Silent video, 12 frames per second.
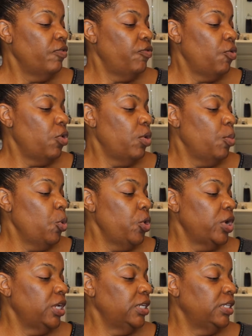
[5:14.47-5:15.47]
for
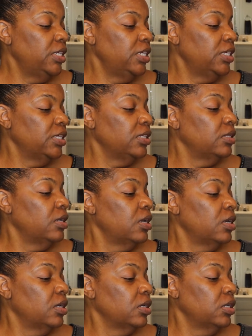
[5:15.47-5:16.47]
more intense
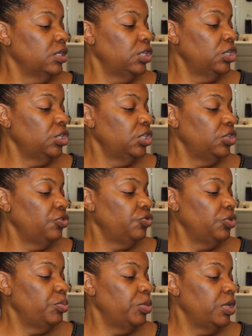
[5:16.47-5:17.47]
uh, conditioning
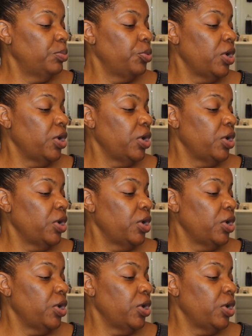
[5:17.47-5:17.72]
treatment.